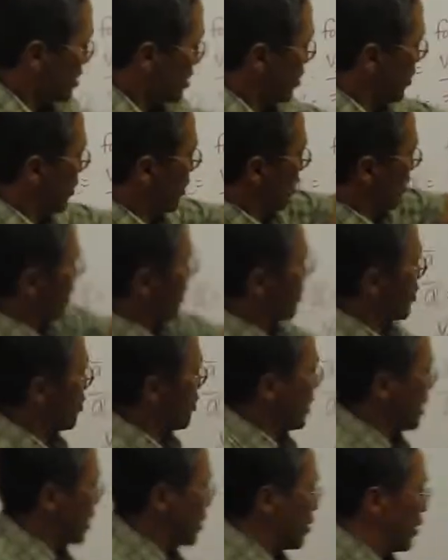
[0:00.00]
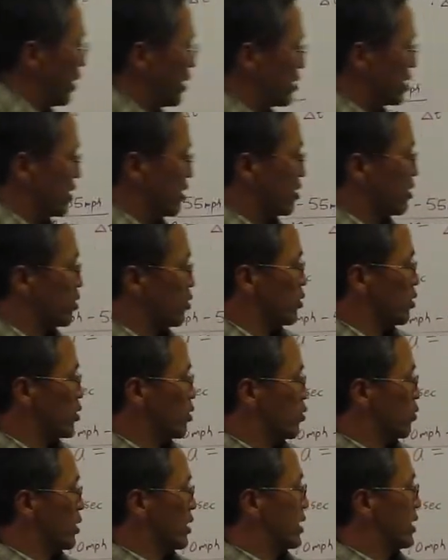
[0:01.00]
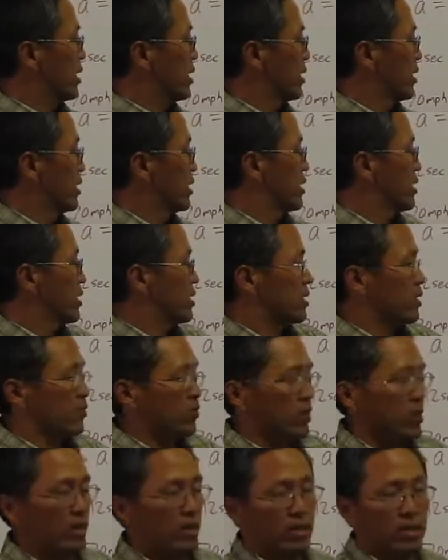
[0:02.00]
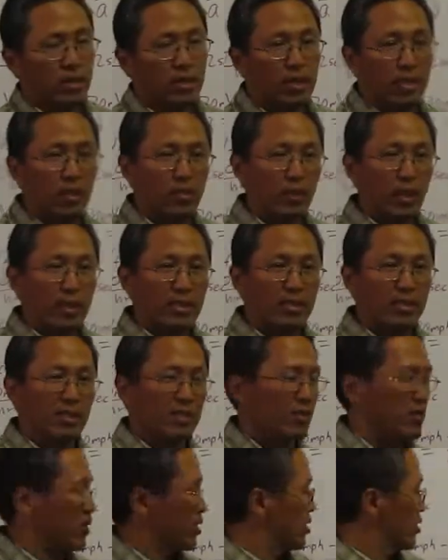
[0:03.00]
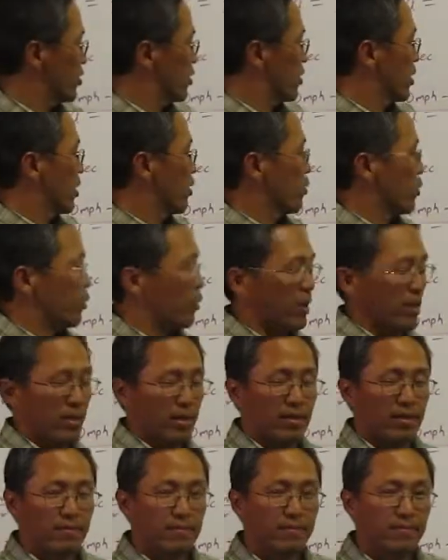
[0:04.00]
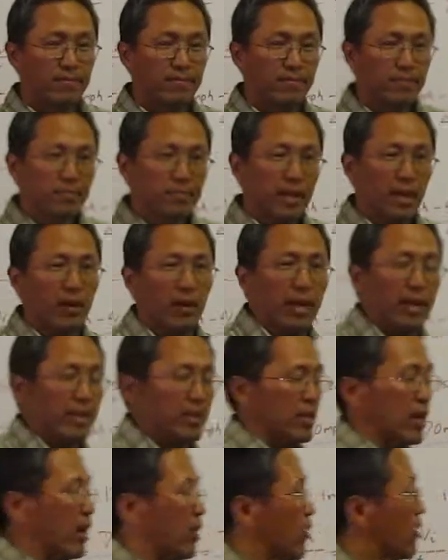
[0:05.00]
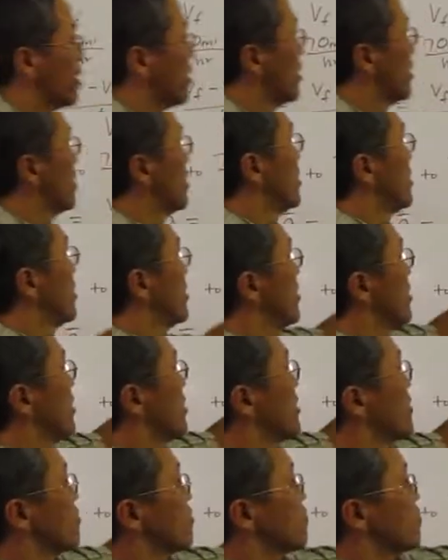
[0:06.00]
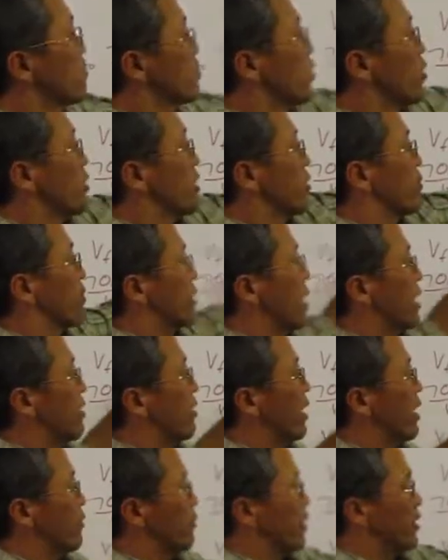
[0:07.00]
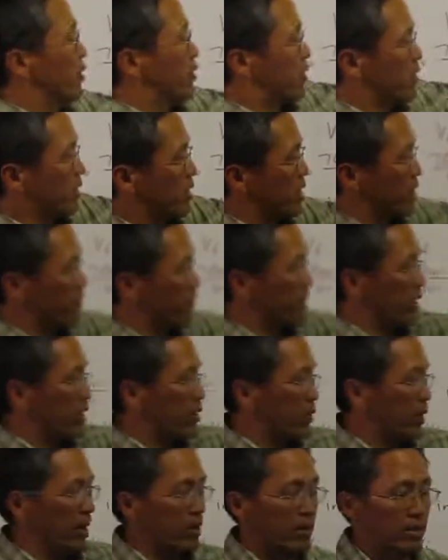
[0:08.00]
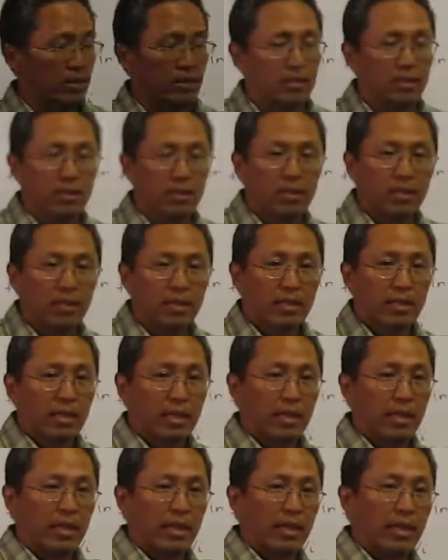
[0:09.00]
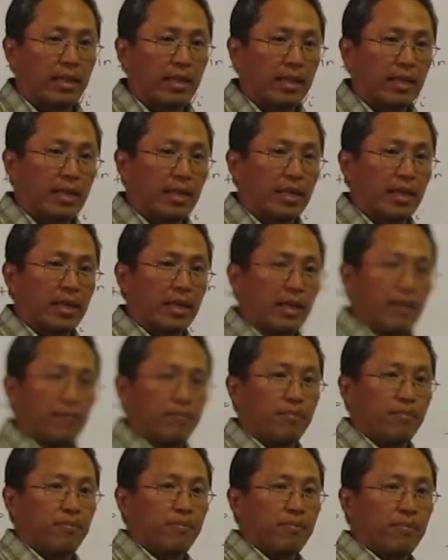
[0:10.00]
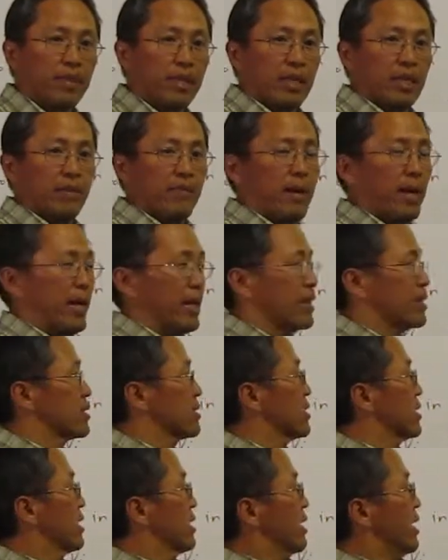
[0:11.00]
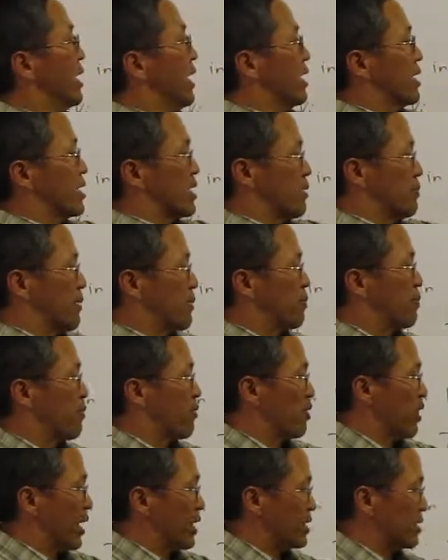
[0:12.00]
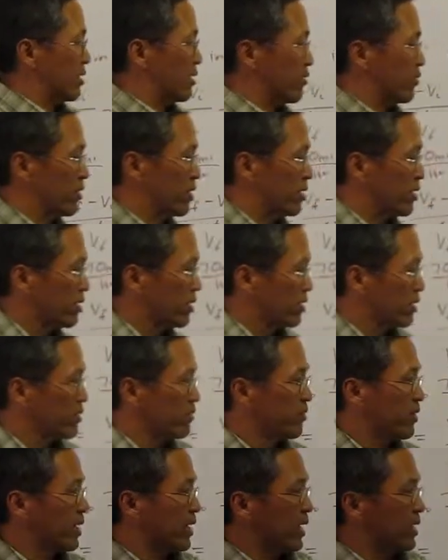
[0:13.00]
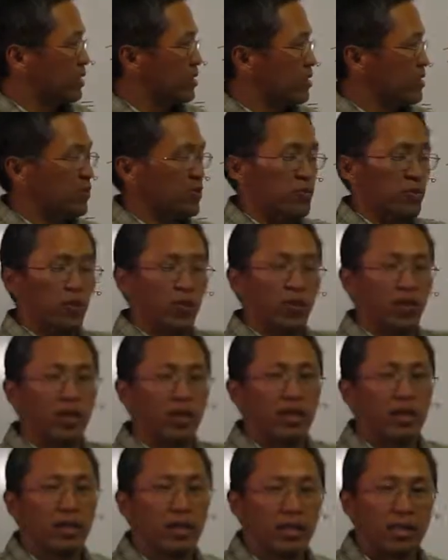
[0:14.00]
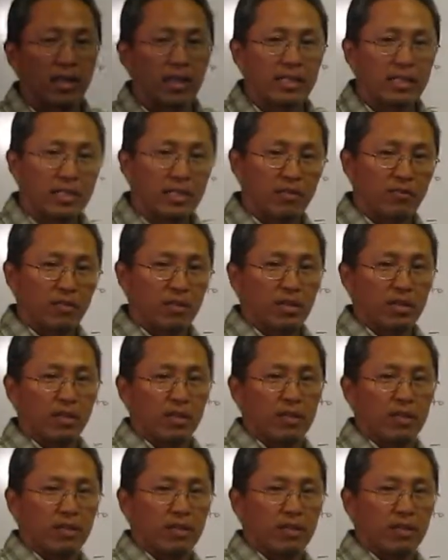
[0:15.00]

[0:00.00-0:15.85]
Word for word: two or three equations or two or three different equations, you can do it all with one. Alright, so you can play around with different equations in the um, kinematics and come up with lots of different fun answers for lots of different